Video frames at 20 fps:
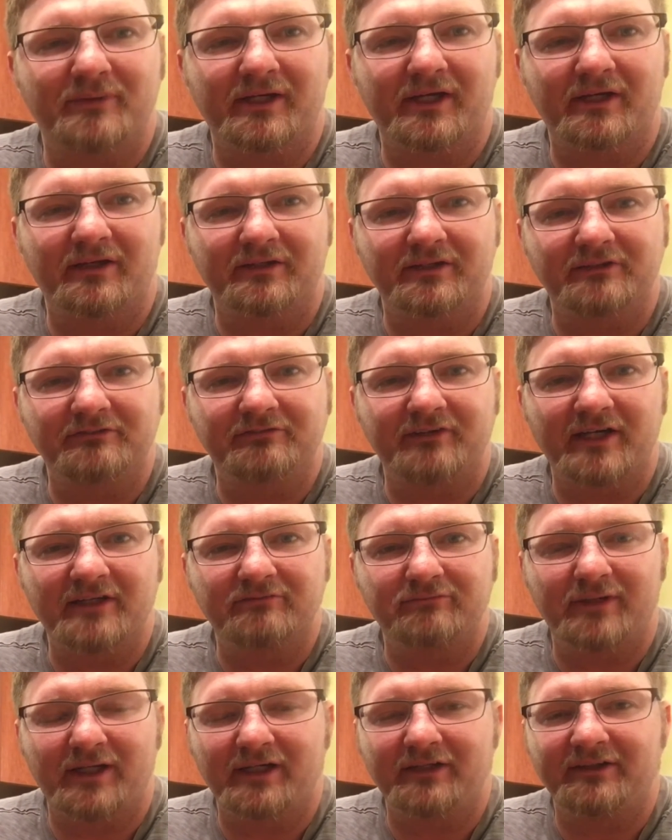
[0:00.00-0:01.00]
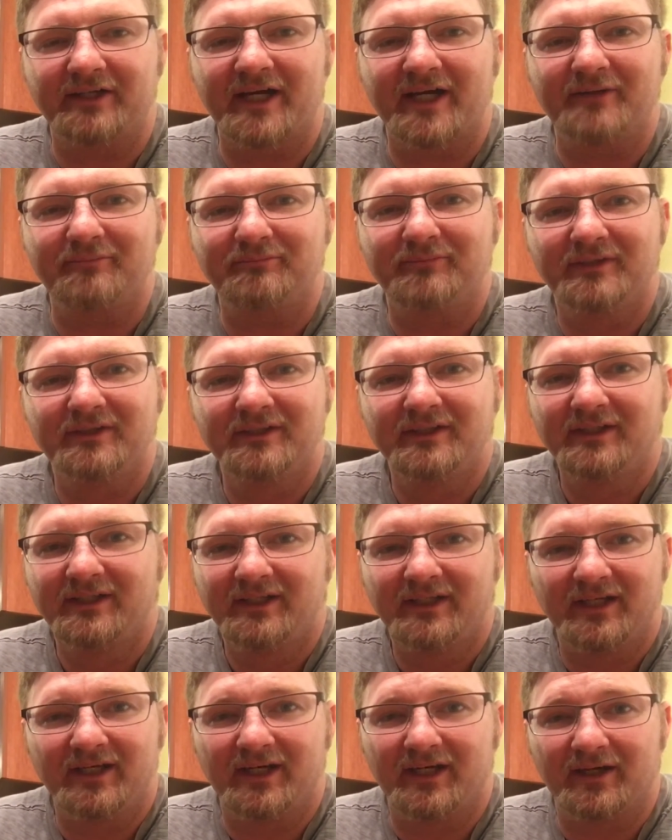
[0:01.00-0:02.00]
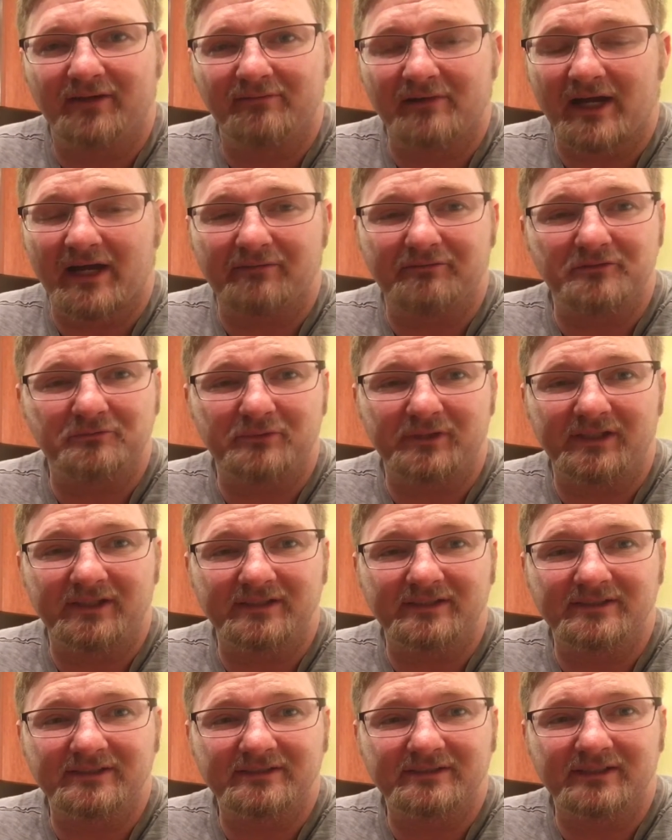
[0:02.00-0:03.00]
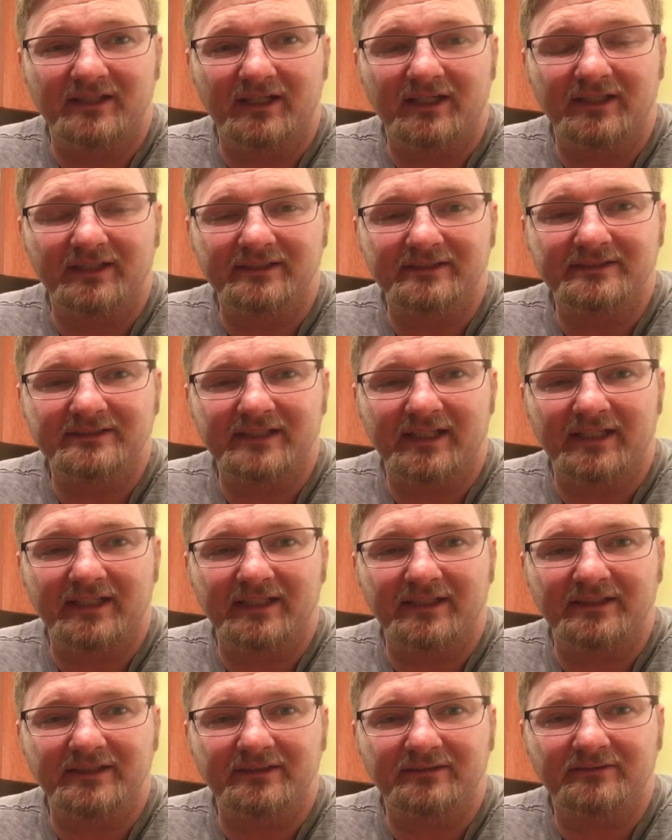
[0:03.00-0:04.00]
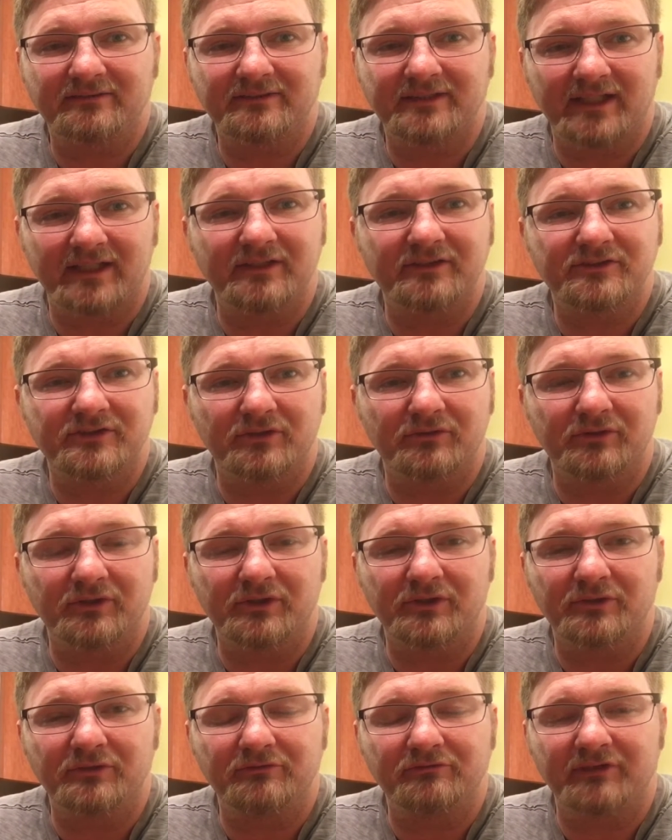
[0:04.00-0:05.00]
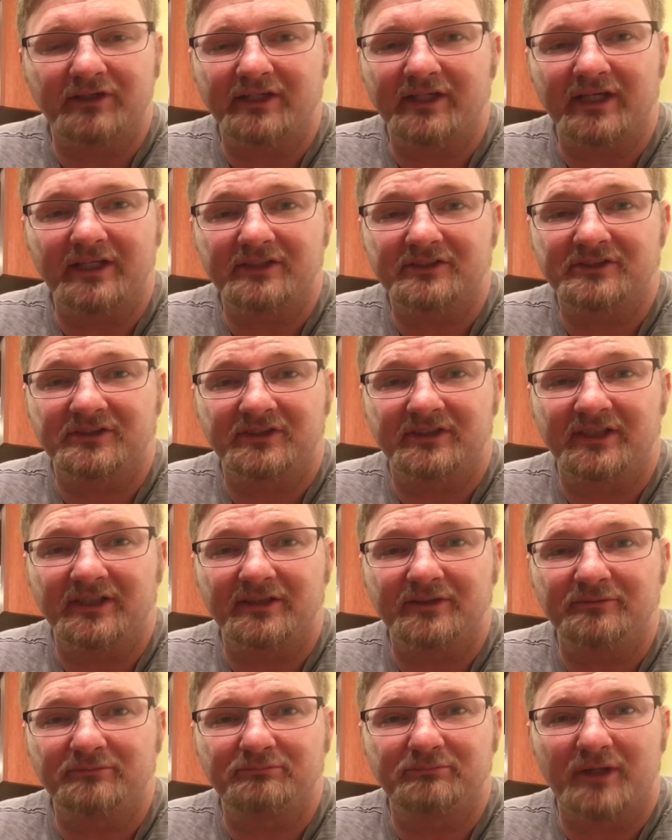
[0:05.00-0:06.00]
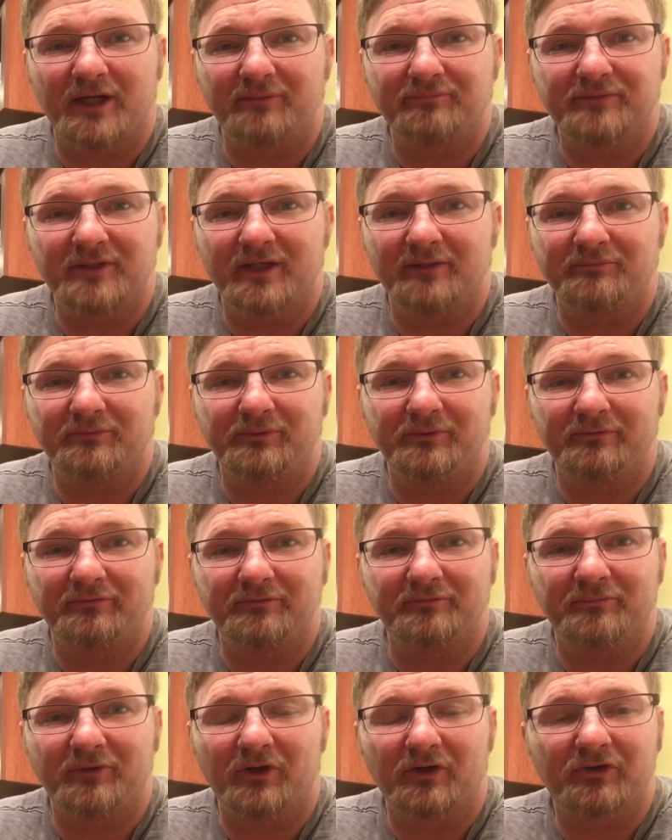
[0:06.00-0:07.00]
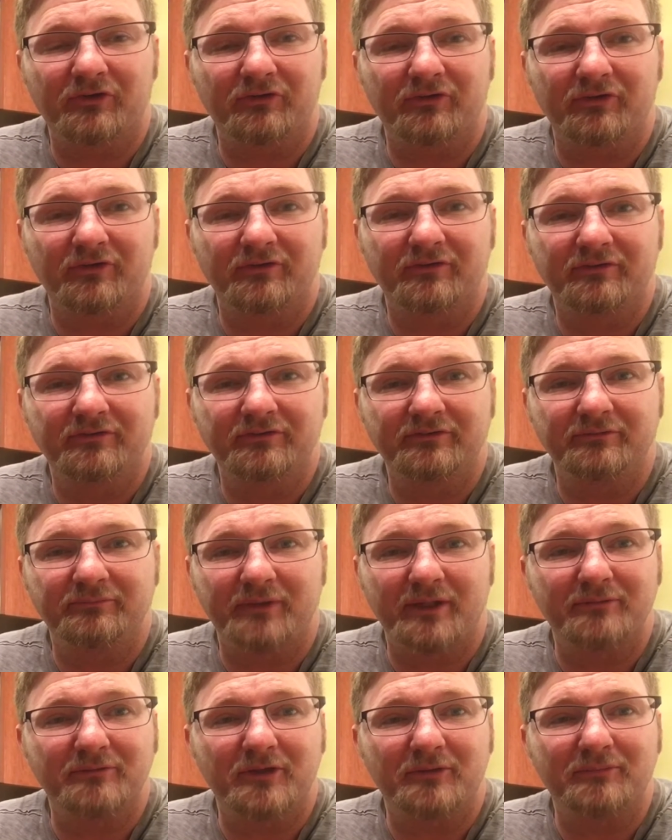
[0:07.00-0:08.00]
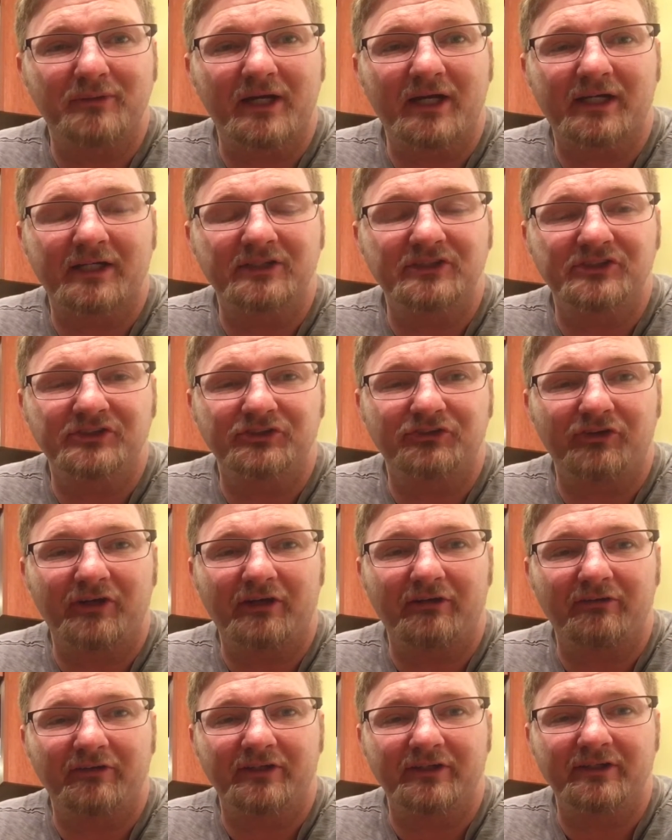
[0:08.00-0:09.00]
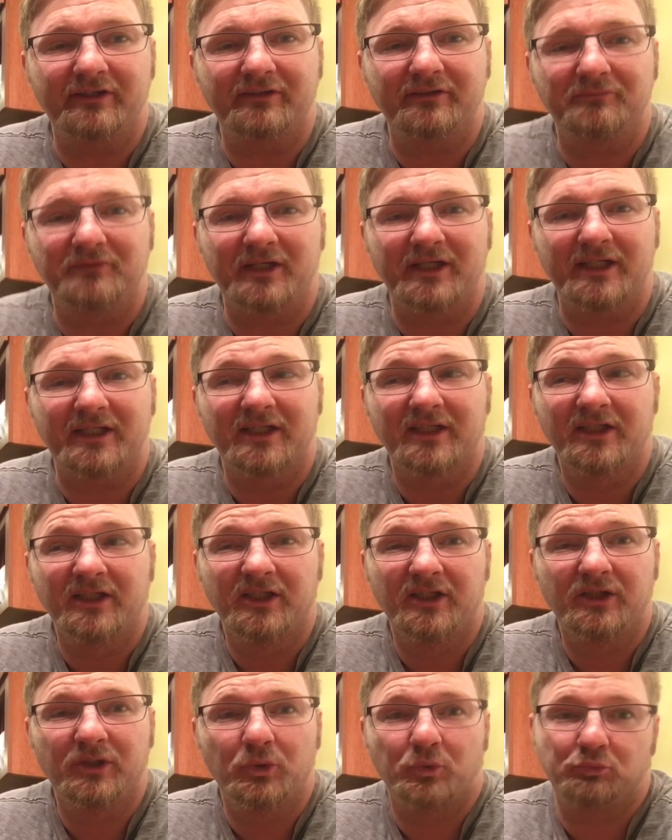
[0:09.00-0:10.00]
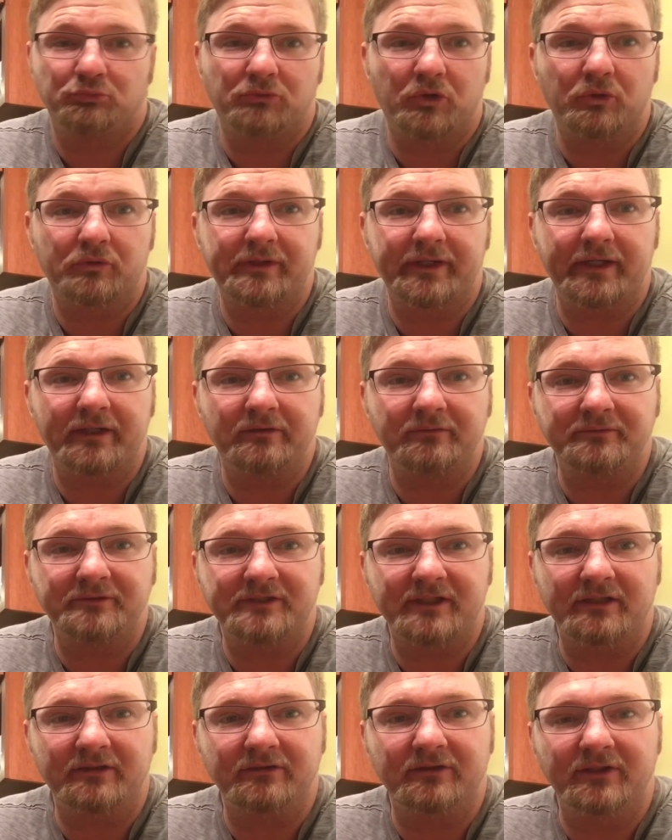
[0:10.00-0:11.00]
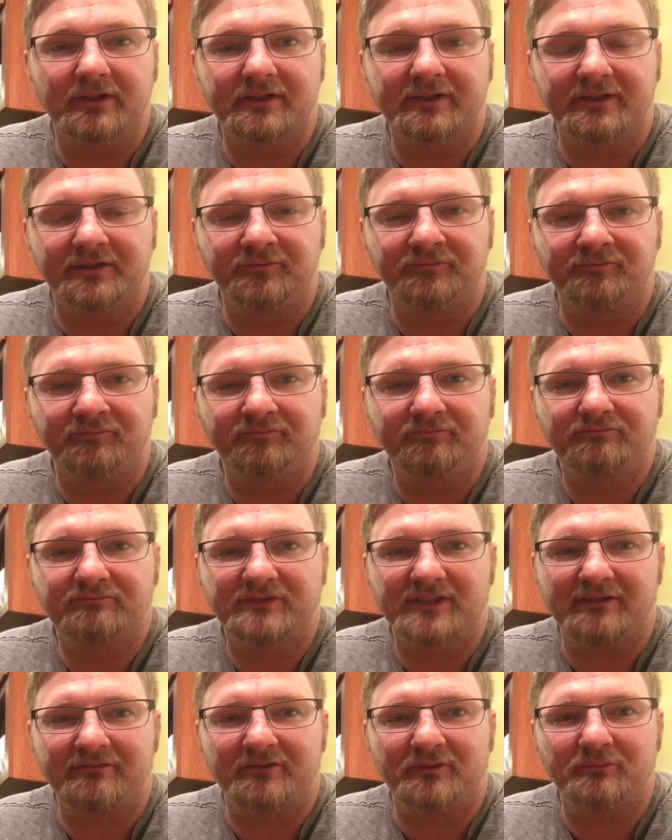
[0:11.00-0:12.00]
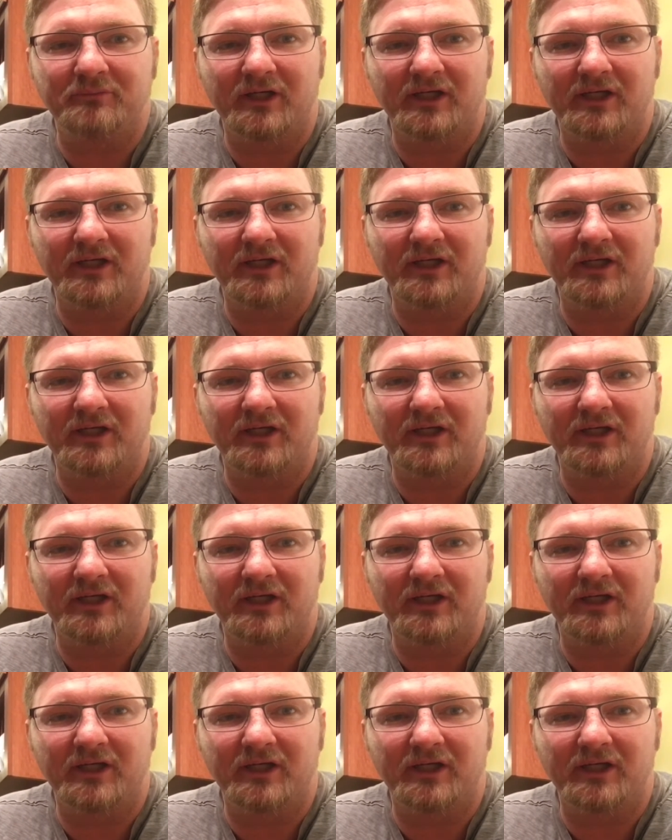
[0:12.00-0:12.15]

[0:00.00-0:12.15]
I got it on the 5 Mile app. I happened to be in San Antonio on vacation, and it popped up. You have a marker paintball package in your area, and I'm like, okay, let me take a look. And $70.